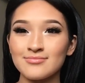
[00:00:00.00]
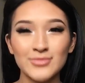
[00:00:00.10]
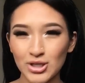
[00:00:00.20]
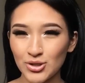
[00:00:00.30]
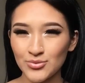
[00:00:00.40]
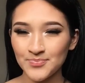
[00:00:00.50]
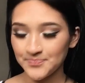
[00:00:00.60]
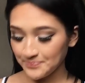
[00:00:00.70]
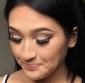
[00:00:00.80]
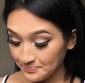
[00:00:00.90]
you know,
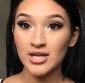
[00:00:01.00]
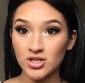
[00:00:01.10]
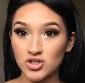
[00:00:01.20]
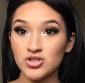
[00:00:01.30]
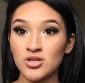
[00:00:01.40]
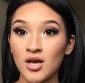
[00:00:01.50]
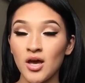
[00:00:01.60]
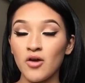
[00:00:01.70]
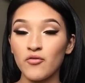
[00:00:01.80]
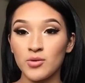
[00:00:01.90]
that I used
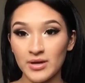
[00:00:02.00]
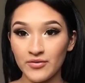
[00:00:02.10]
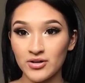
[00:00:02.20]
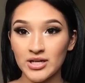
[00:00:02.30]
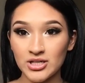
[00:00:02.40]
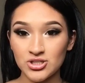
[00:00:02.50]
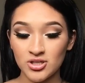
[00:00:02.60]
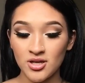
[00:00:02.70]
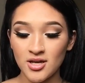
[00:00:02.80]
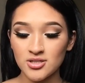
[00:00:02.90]
for my
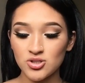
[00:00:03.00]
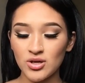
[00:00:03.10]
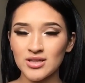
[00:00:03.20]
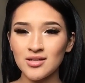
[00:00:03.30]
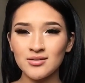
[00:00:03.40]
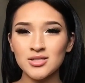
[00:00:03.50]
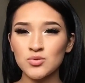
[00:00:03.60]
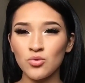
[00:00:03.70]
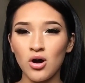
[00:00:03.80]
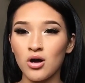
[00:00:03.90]
foundation. So I think
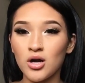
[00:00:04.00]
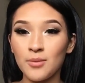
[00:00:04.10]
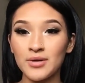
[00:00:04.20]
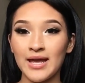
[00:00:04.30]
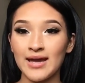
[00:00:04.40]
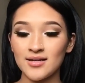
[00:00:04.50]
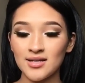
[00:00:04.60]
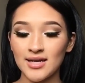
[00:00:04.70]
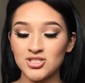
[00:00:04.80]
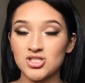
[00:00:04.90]
this will all come in
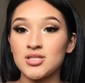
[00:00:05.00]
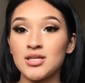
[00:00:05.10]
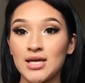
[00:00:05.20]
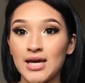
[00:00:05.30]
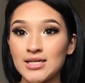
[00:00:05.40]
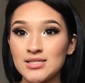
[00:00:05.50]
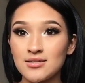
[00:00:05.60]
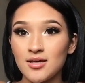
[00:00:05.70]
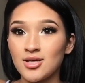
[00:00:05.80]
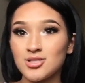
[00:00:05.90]
handy, like, just in case,
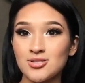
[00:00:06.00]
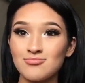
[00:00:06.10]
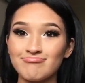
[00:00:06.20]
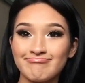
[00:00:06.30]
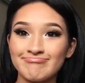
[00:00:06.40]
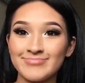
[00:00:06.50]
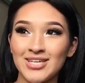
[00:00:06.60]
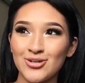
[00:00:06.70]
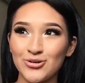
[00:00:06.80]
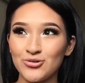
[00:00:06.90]

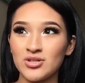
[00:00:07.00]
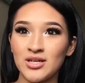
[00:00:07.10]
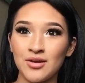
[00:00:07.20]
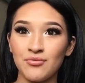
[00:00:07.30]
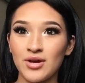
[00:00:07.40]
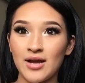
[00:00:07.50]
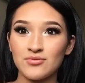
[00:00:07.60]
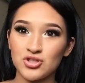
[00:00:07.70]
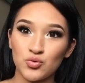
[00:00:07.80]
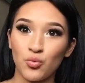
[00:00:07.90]
you know, you can never
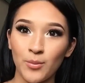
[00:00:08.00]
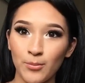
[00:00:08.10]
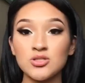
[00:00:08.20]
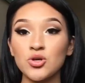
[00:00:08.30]
have just one brush.